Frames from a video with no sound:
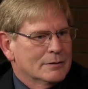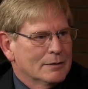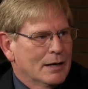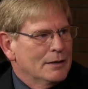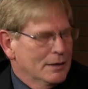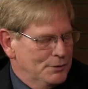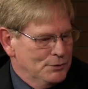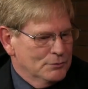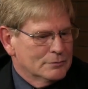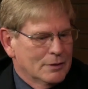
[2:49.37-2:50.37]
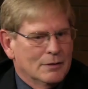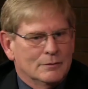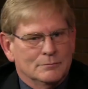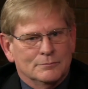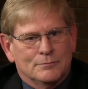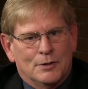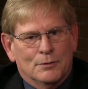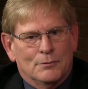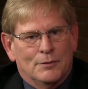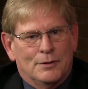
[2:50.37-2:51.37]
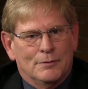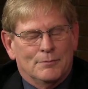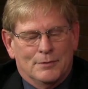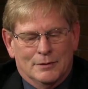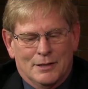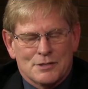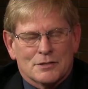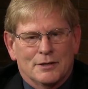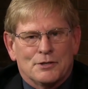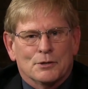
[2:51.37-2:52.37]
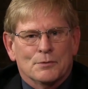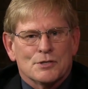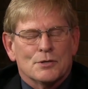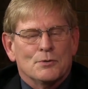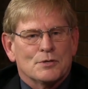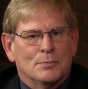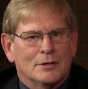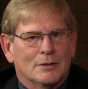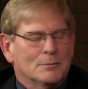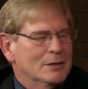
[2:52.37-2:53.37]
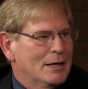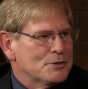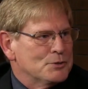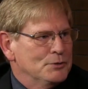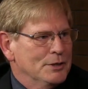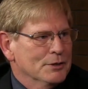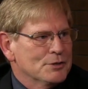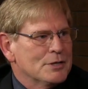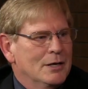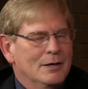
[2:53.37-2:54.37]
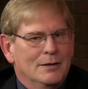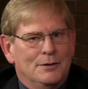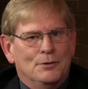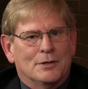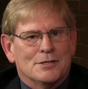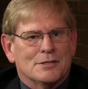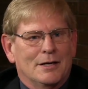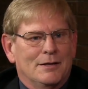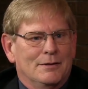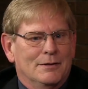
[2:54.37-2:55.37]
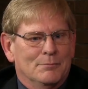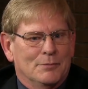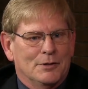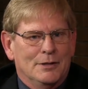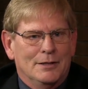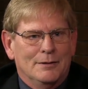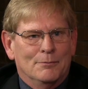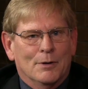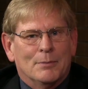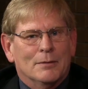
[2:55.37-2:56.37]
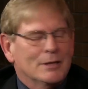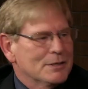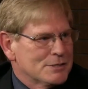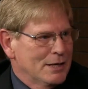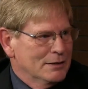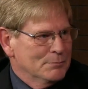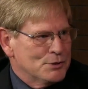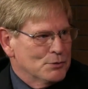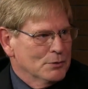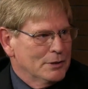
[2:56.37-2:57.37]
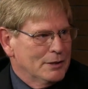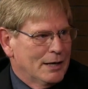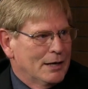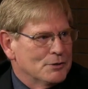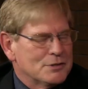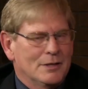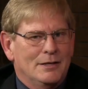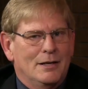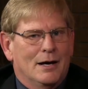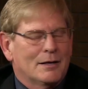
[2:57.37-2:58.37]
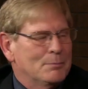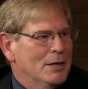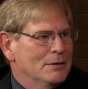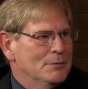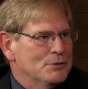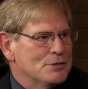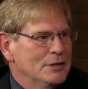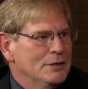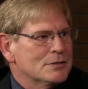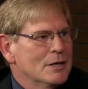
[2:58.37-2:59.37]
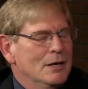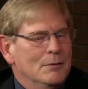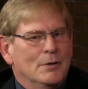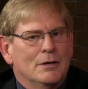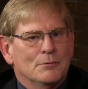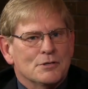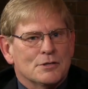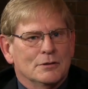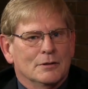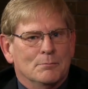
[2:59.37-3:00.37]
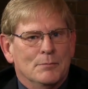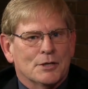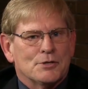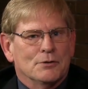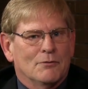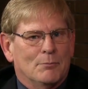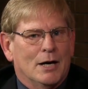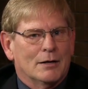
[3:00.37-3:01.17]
I do. The legislature was so split up the last 2 years. You can say that the Republicans had the majority of the House. They did occupy the most seats, but it was still a mixture of about a